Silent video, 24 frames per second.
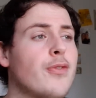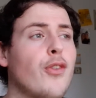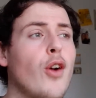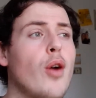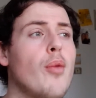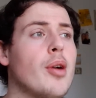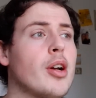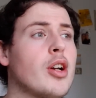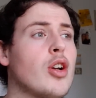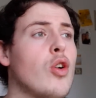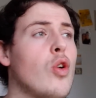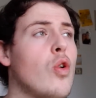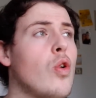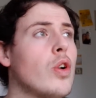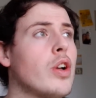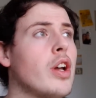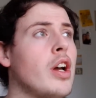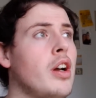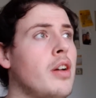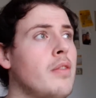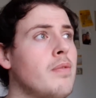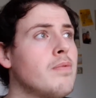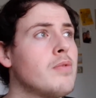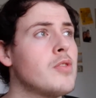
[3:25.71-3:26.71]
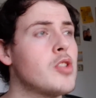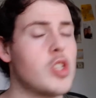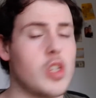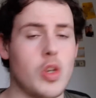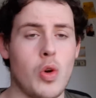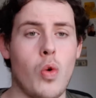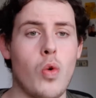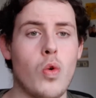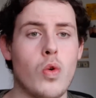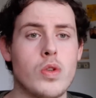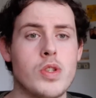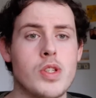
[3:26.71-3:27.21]
from a corner
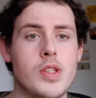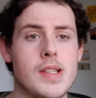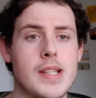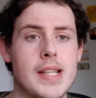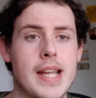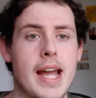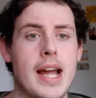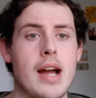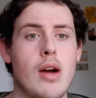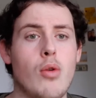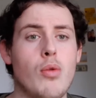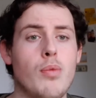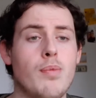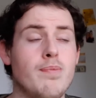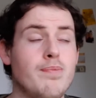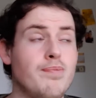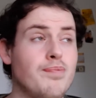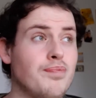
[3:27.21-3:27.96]
scores. Now,